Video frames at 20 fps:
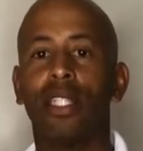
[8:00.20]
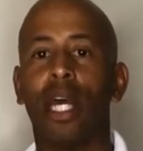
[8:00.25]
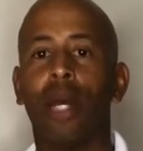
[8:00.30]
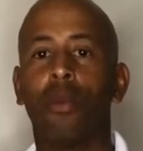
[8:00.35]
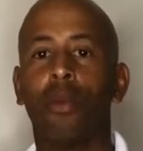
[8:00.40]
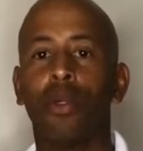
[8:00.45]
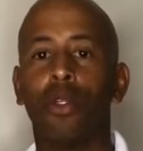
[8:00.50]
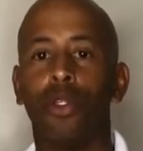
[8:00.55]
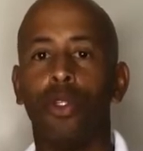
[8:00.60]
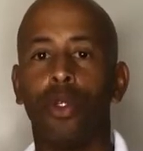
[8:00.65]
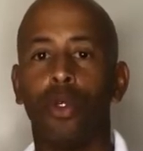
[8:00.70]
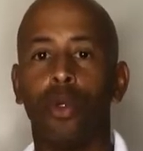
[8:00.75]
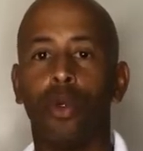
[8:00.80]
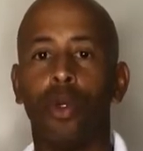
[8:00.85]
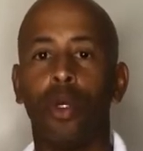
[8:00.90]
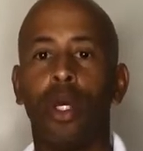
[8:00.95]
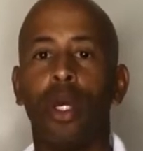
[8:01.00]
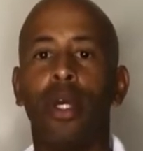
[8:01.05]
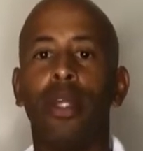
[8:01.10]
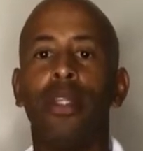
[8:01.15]
were due,
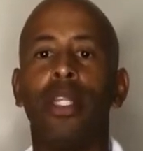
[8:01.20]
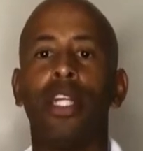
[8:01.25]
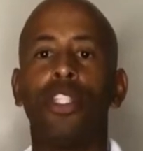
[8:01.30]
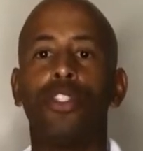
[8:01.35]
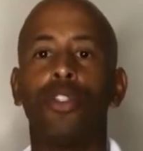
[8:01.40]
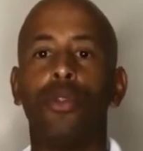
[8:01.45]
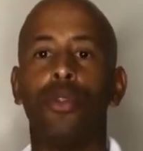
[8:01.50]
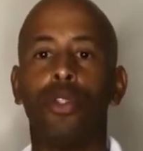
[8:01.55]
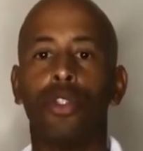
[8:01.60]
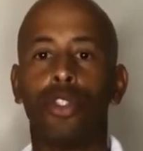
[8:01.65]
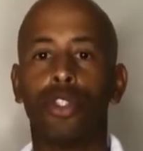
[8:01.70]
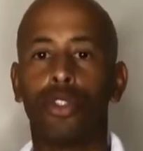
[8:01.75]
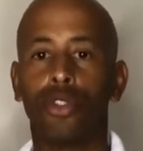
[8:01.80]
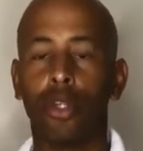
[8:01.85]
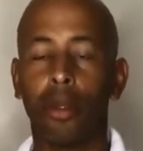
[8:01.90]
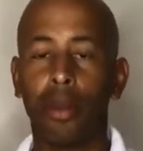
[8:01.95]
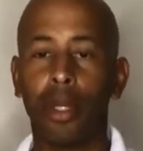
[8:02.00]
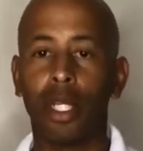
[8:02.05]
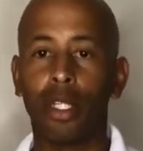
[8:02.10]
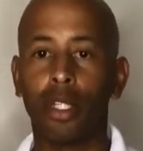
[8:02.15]
that you
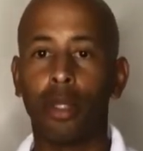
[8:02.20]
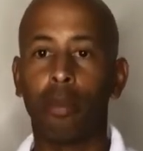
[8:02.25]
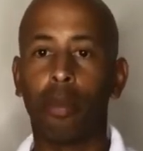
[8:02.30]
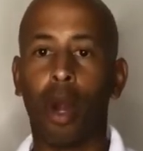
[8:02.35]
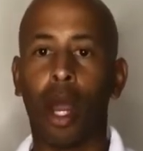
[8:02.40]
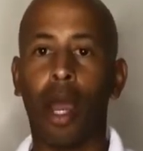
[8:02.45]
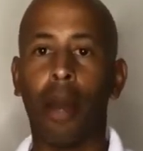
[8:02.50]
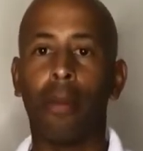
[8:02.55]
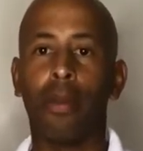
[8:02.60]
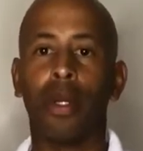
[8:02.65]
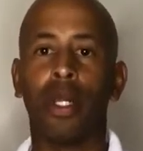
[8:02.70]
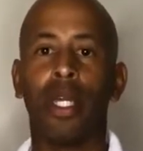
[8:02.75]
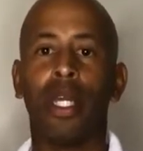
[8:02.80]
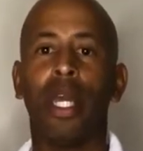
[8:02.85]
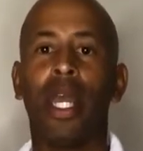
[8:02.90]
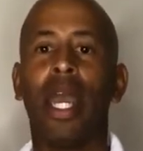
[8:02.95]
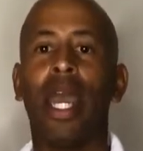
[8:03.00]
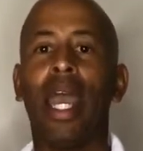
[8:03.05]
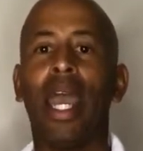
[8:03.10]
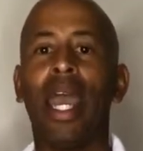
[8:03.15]
distributed the property,
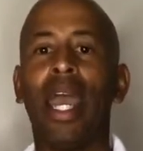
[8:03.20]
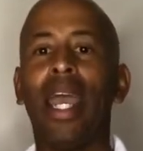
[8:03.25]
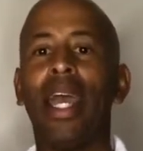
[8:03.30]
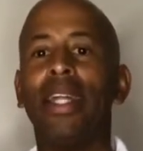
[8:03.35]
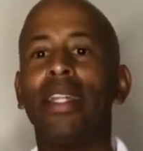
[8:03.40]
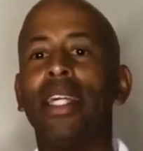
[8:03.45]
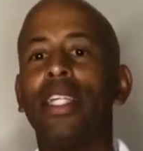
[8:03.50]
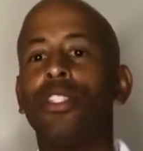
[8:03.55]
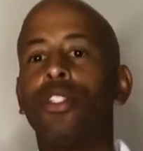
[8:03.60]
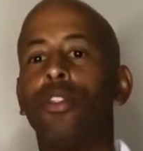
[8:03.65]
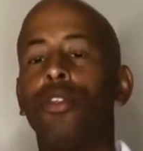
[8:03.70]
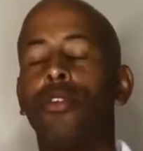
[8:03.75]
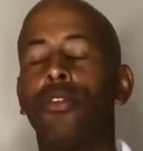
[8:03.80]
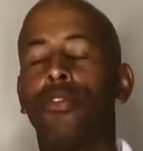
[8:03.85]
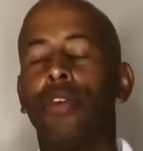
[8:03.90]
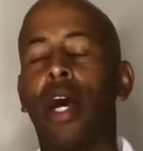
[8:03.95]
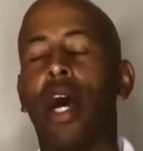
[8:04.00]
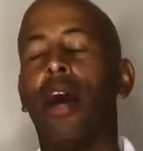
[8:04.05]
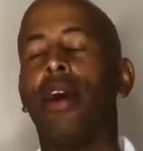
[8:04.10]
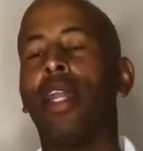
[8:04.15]
and that you
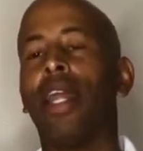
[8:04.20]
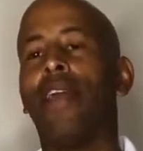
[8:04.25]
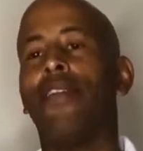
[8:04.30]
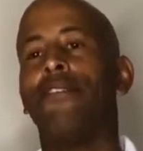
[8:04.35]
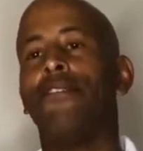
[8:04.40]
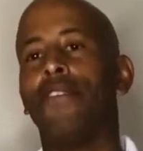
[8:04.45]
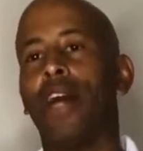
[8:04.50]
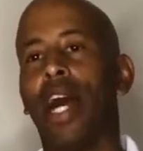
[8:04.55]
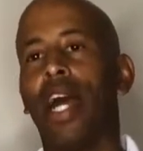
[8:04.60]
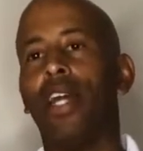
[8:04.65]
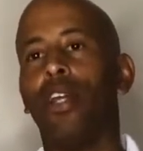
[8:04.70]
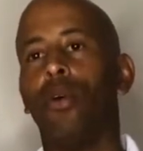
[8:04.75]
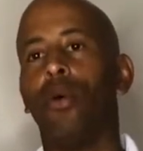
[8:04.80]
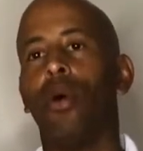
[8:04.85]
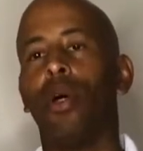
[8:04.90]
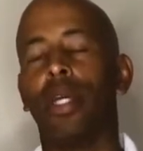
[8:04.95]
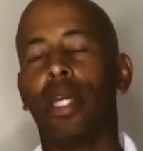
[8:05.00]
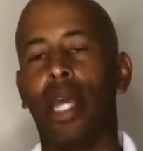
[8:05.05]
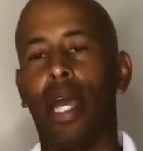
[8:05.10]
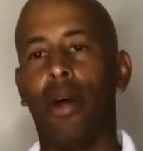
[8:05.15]
filed a final
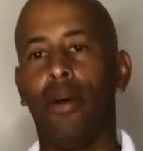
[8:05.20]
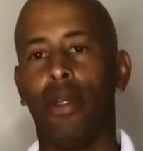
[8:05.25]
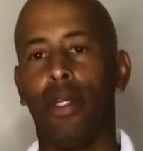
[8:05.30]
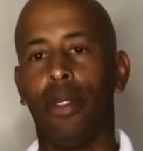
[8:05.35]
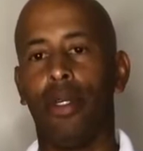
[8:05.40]
accounting.